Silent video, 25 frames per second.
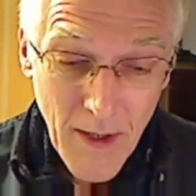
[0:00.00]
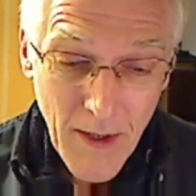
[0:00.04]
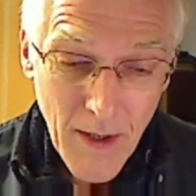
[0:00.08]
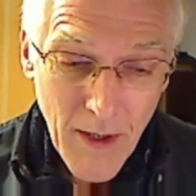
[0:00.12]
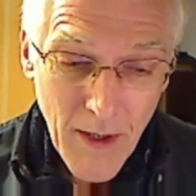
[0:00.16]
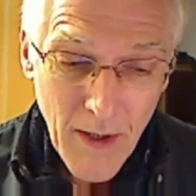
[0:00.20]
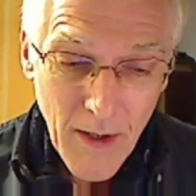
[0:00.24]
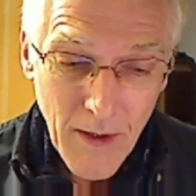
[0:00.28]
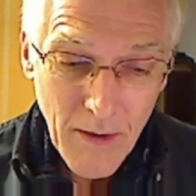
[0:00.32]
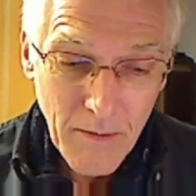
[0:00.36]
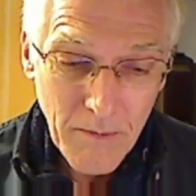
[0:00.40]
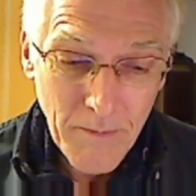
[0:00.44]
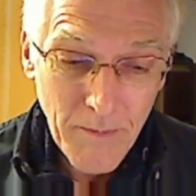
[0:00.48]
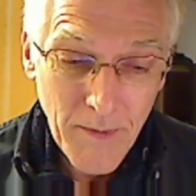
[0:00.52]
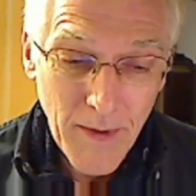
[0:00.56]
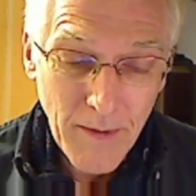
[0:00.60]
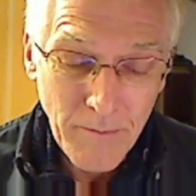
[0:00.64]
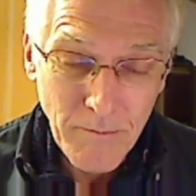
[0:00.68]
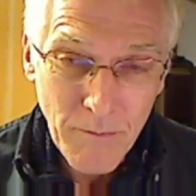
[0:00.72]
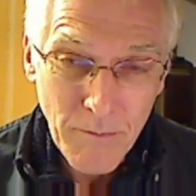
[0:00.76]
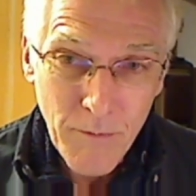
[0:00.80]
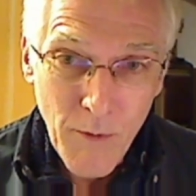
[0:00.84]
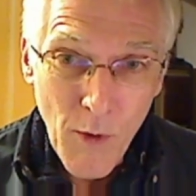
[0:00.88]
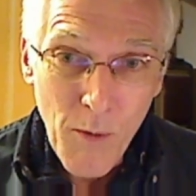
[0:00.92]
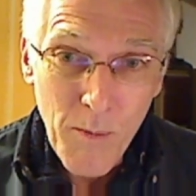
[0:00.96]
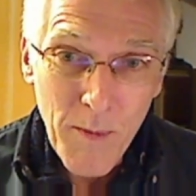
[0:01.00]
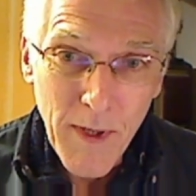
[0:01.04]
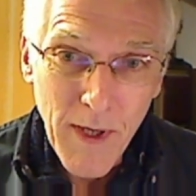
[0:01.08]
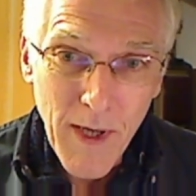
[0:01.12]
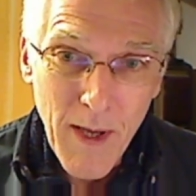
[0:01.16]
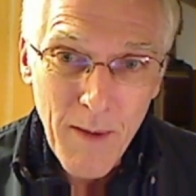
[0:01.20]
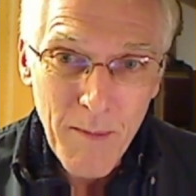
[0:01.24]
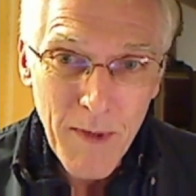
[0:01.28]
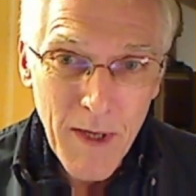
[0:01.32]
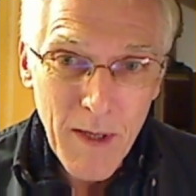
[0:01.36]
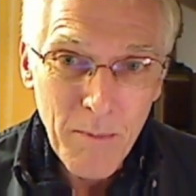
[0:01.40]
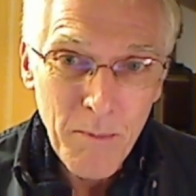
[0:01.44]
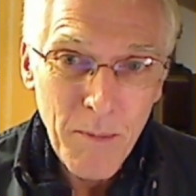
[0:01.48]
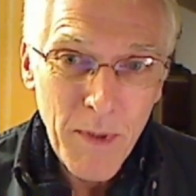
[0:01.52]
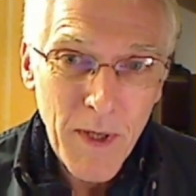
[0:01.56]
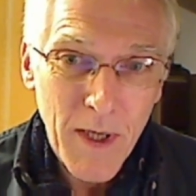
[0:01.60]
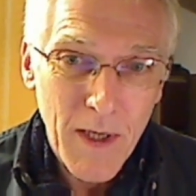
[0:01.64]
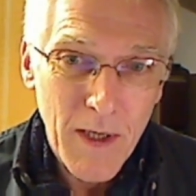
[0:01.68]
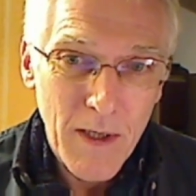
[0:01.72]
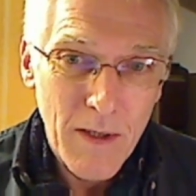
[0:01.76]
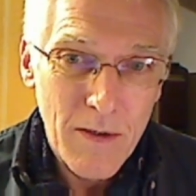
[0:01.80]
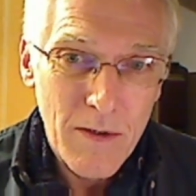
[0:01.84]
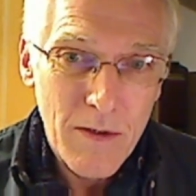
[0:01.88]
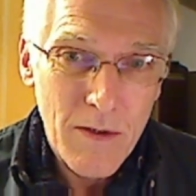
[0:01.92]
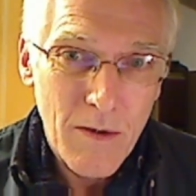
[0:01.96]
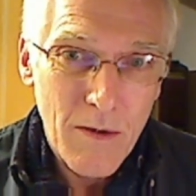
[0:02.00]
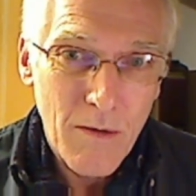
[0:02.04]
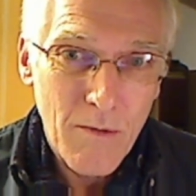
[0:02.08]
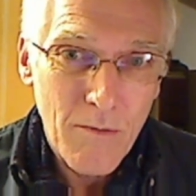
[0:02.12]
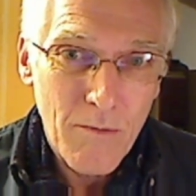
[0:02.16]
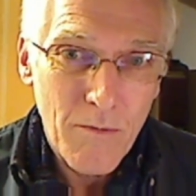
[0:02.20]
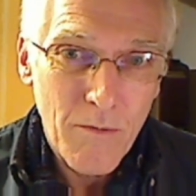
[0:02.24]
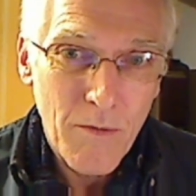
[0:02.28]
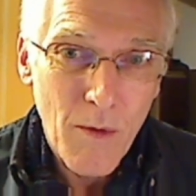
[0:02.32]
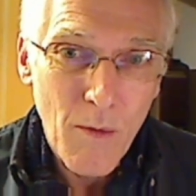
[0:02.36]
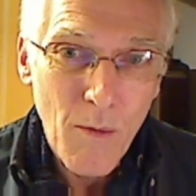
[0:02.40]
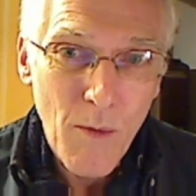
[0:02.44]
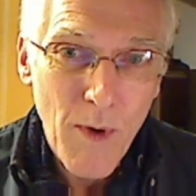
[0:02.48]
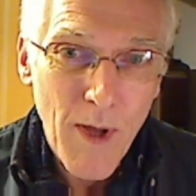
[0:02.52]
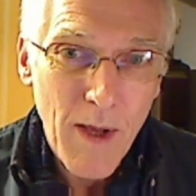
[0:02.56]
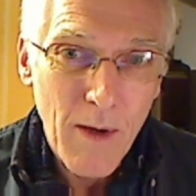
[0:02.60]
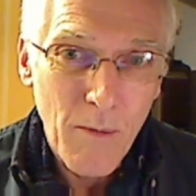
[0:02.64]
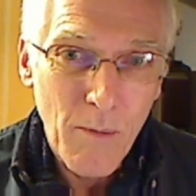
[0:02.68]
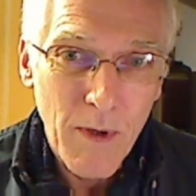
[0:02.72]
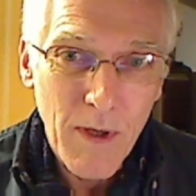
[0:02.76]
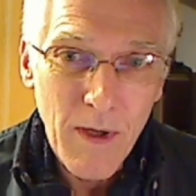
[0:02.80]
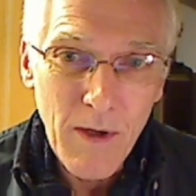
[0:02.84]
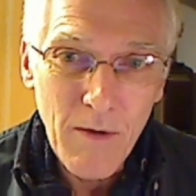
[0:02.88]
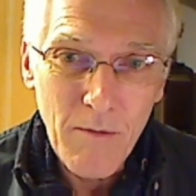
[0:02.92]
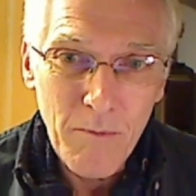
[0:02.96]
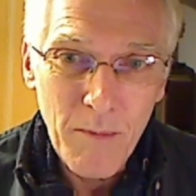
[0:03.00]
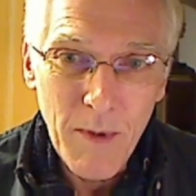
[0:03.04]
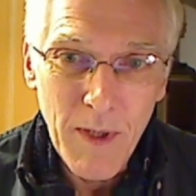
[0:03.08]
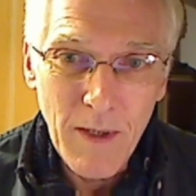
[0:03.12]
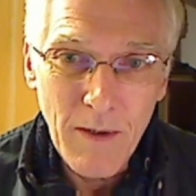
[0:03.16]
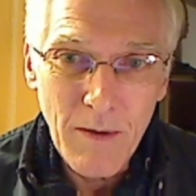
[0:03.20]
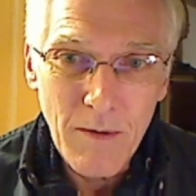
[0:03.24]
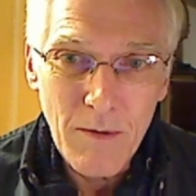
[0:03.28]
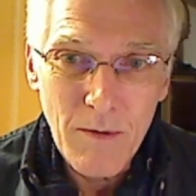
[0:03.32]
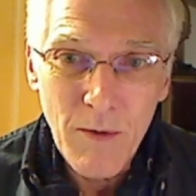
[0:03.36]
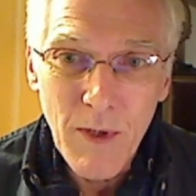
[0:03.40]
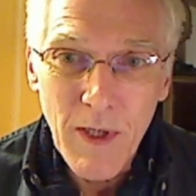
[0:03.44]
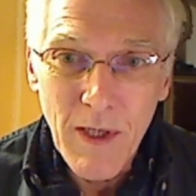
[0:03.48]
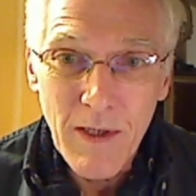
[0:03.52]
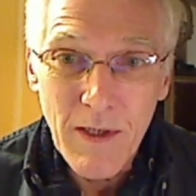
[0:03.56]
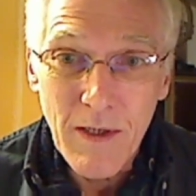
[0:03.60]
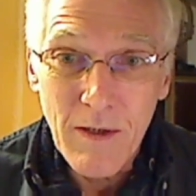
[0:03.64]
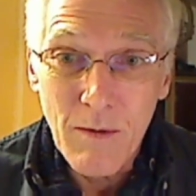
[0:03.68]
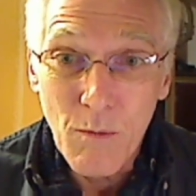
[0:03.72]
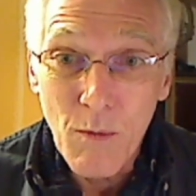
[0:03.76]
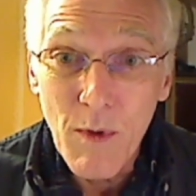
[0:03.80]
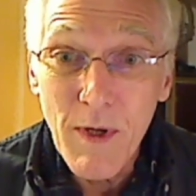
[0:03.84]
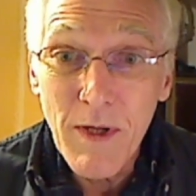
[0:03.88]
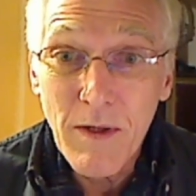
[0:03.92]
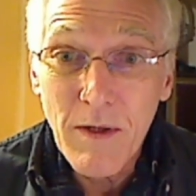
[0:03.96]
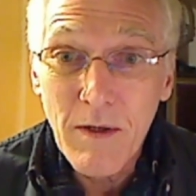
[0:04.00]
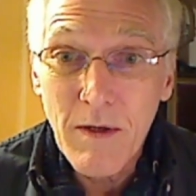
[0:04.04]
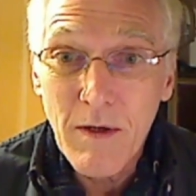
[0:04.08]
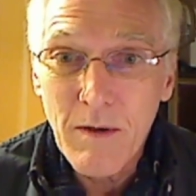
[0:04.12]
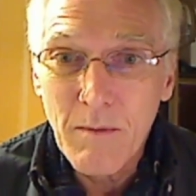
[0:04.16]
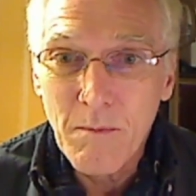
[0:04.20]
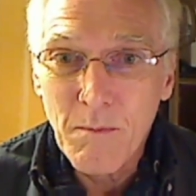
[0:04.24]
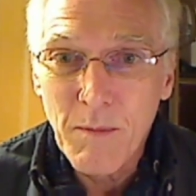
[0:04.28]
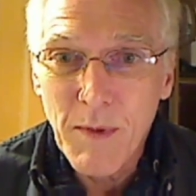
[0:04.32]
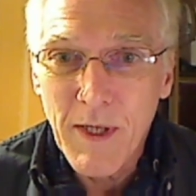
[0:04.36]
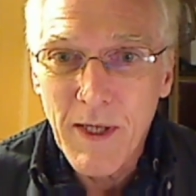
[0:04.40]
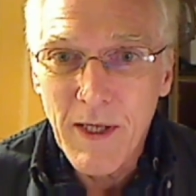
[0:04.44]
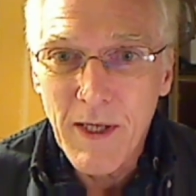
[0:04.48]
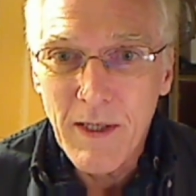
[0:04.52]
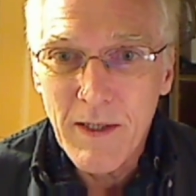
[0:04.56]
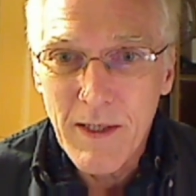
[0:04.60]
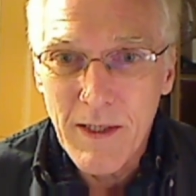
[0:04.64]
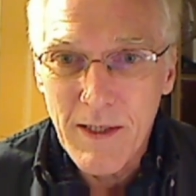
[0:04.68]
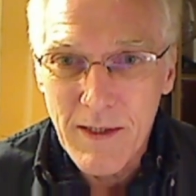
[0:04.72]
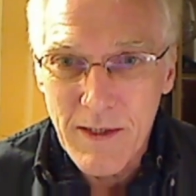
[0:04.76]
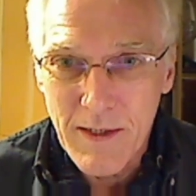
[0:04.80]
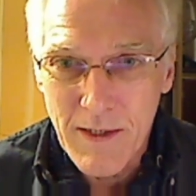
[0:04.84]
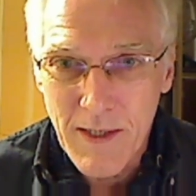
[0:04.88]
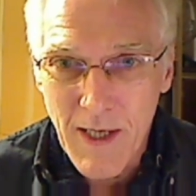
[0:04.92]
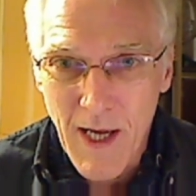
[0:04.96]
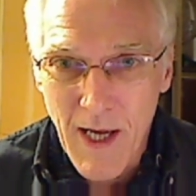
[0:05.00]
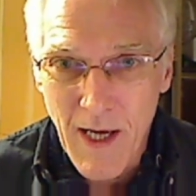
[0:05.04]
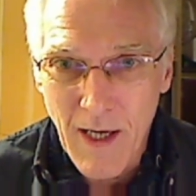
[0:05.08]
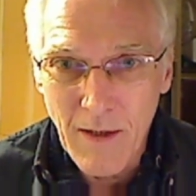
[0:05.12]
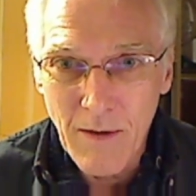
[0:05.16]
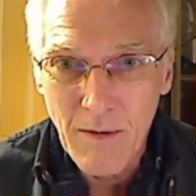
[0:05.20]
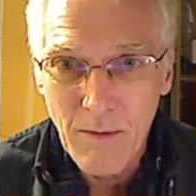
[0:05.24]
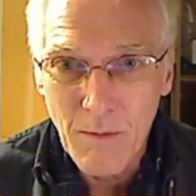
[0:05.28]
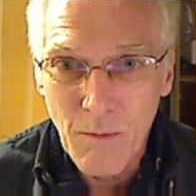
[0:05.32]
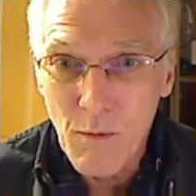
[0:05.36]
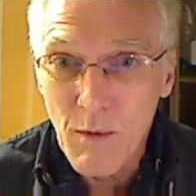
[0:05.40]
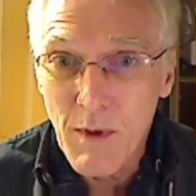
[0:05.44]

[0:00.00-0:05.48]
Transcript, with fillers: uh, informing MEPs of the way we have been treated with complete disdain.